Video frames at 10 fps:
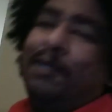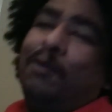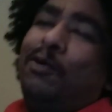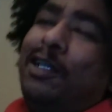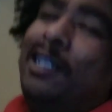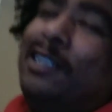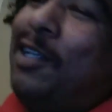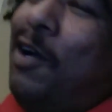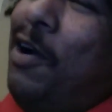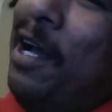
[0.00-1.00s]
The one I
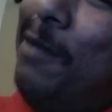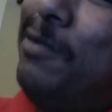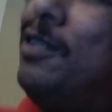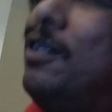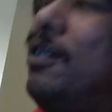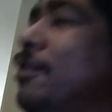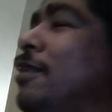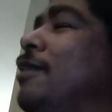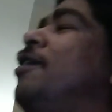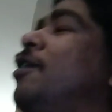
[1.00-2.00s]
saw on Amazon.
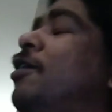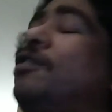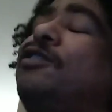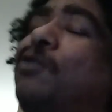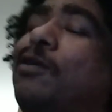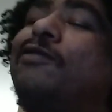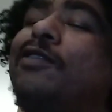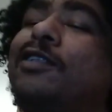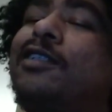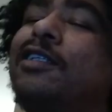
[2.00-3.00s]
112
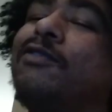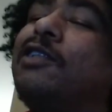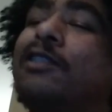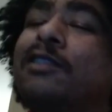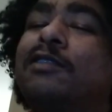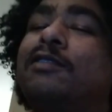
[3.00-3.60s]
inch TV.